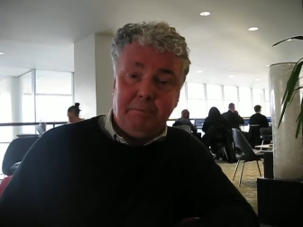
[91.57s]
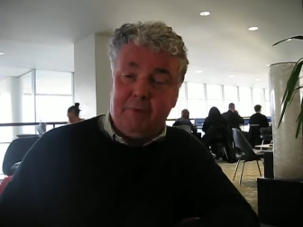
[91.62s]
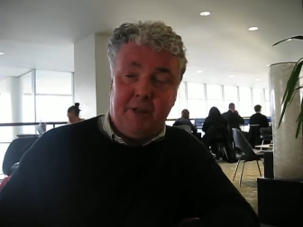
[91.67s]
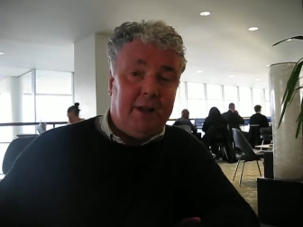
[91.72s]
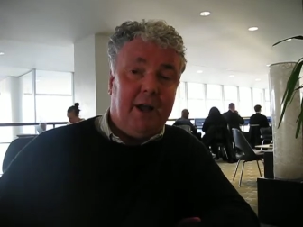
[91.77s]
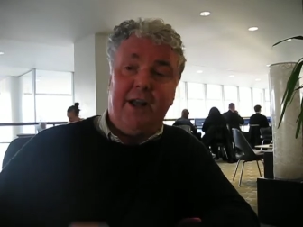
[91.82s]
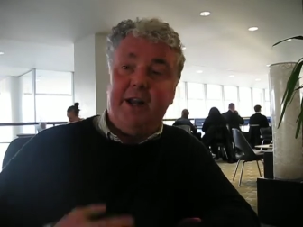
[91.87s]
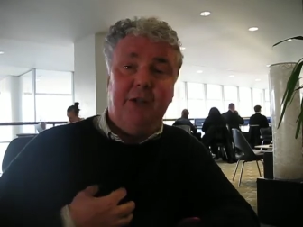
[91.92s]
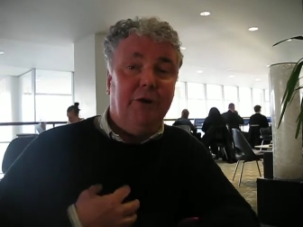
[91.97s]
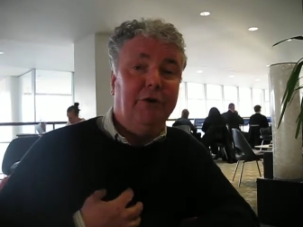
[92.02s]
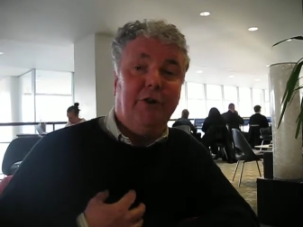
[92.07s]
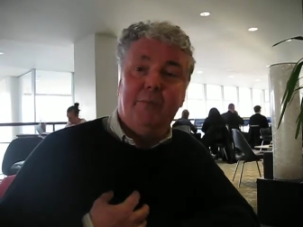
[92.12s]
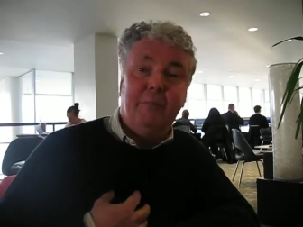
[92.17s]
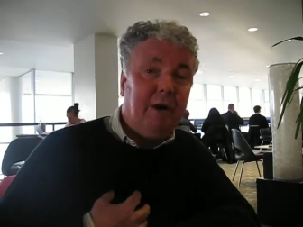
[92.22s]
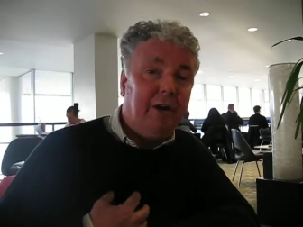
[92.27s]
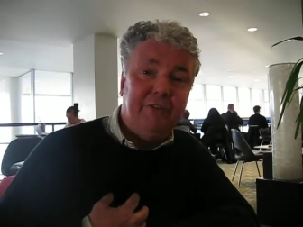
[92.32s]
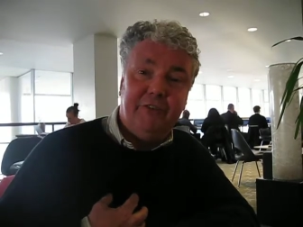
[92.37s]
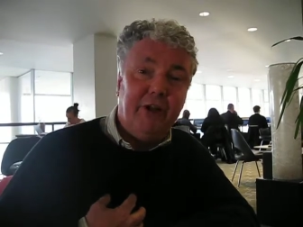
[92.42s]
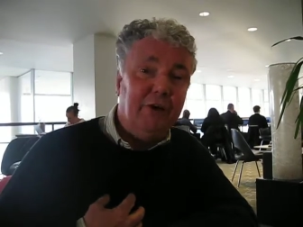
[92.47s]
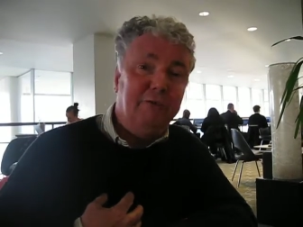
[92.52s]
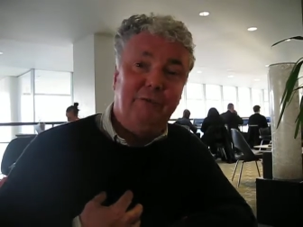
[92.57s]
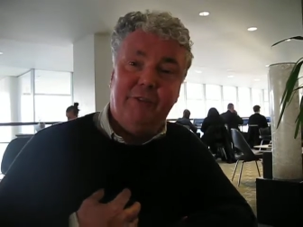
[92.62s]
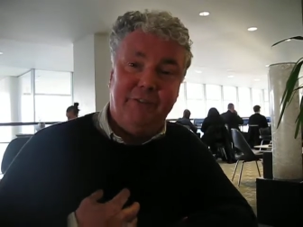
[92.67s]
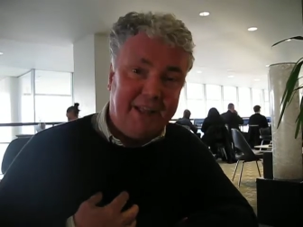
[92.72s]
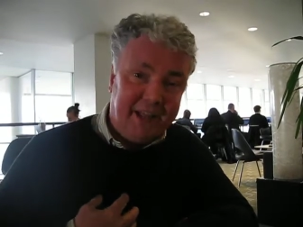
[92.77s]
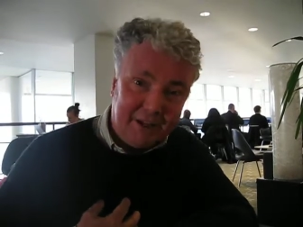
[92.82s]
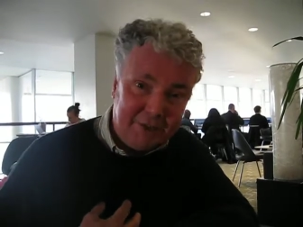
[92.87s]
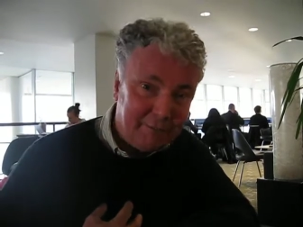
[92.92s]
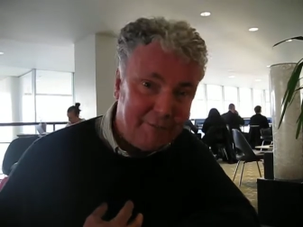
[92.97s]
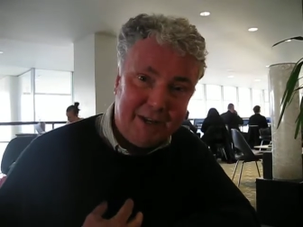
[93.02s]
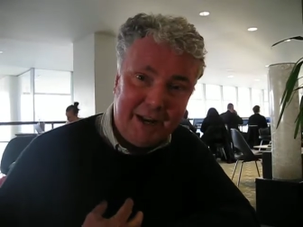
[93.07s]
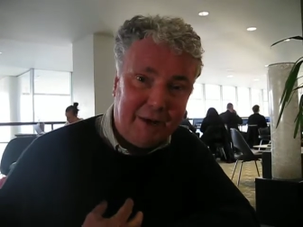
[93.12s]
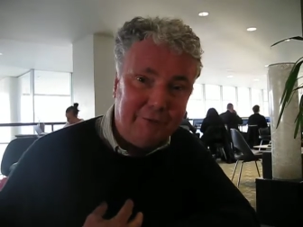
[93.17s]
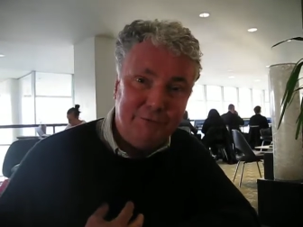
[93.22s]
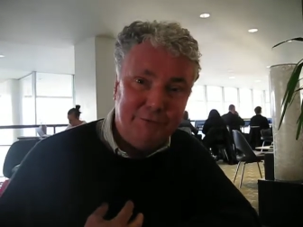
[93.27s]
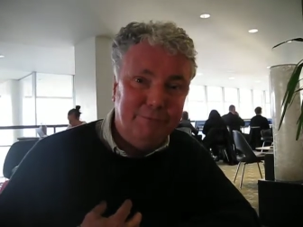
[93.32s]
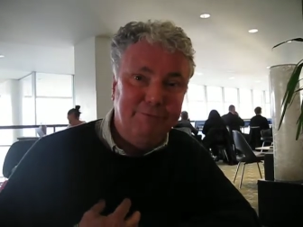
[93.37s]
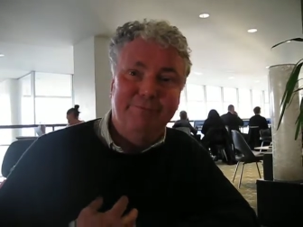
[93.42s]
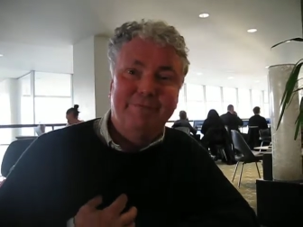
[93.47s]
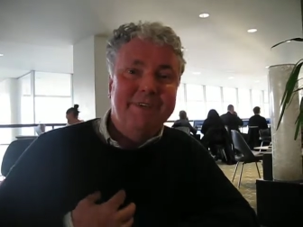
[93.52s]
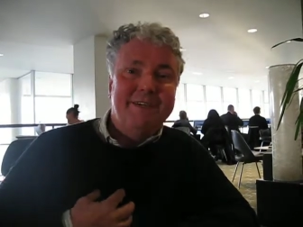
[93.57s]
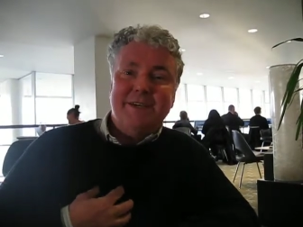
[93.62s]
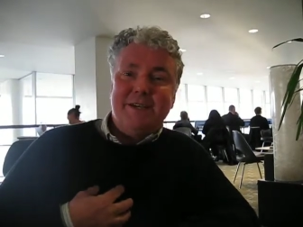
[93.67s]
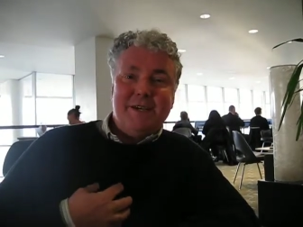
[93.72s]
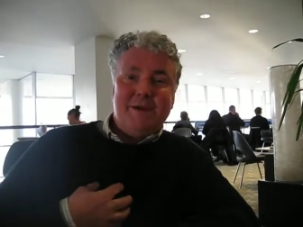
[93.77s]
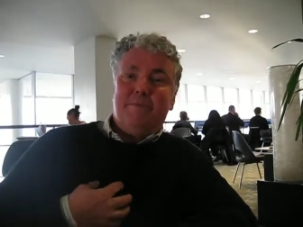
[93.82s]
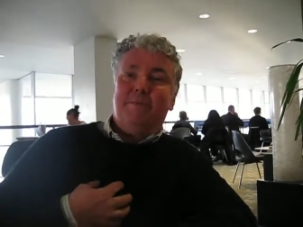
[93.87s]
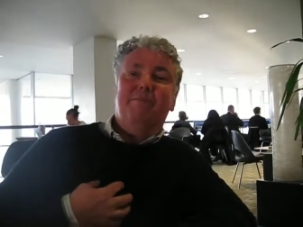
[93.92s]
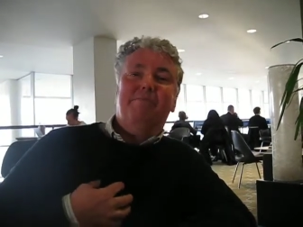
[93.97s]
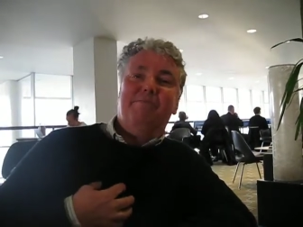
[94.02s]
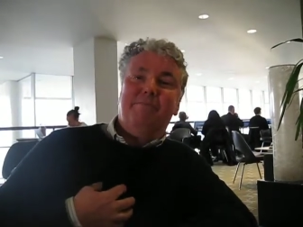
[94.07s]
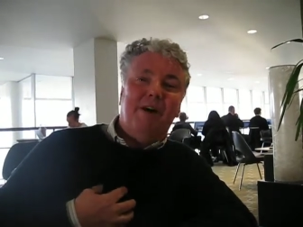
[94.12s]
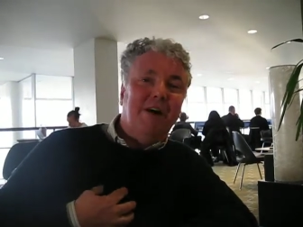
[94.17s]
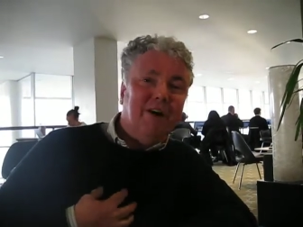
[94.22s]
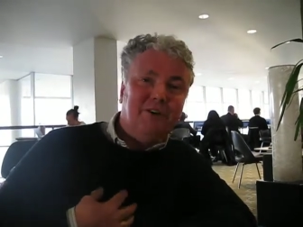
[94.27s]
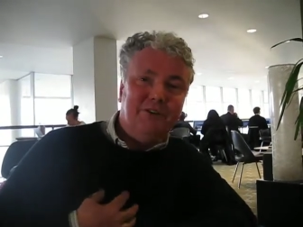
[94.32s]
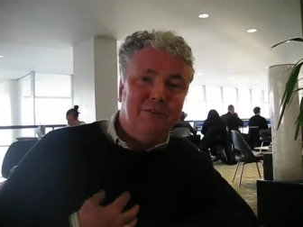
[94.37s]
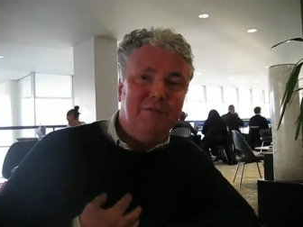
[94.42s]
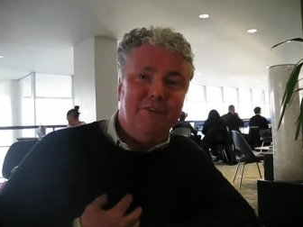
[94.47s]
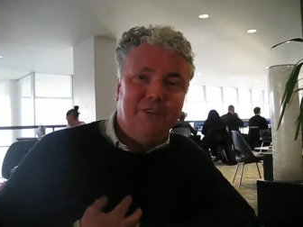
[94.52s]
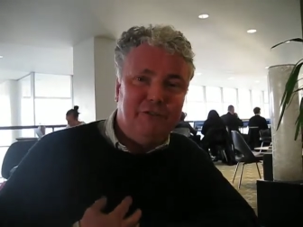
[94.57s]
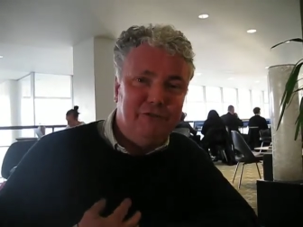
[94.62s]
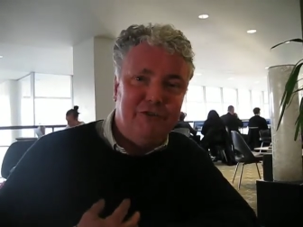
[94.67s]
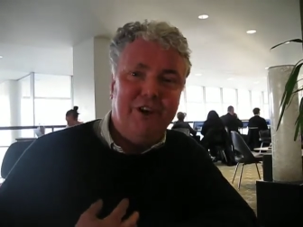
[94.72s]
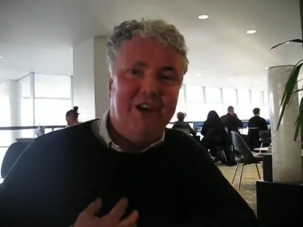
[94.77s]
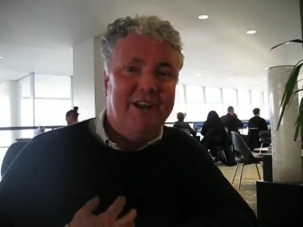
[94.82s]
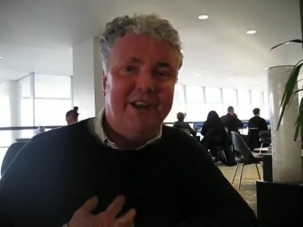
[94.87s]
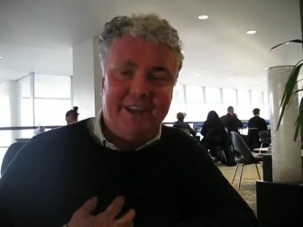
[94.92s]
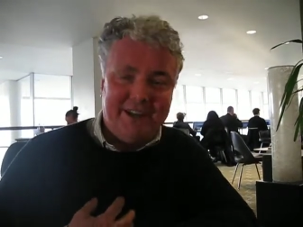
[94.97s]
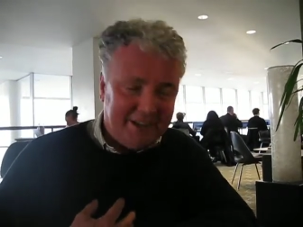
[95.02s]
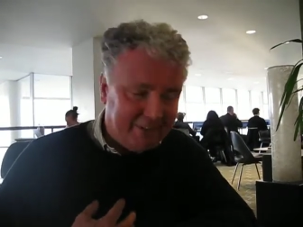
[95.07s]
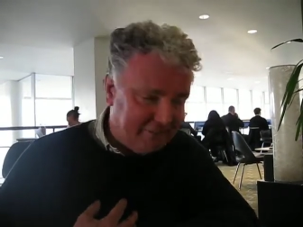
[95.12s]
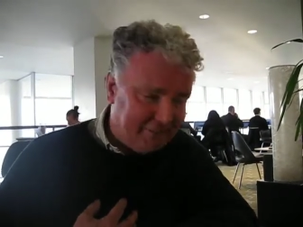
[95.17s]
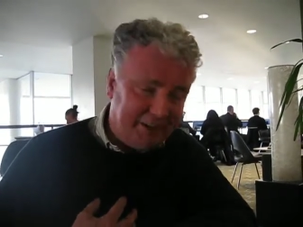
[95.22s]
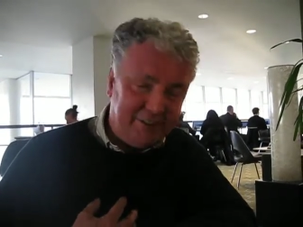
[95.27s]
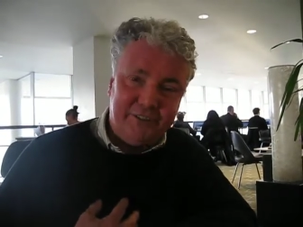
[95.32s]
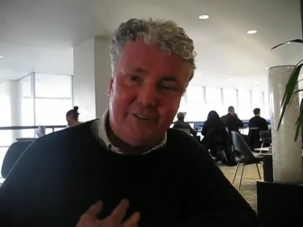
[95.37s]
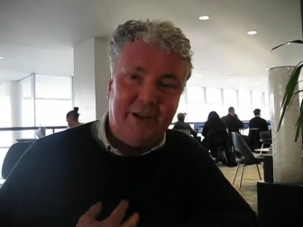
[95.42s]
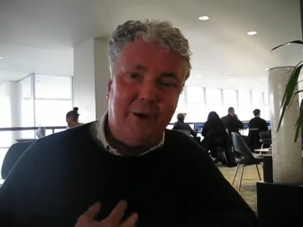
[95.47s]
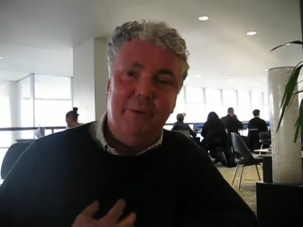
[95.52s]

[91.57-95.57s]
And I included myself in that. I mean, I was part of this journey in a sense.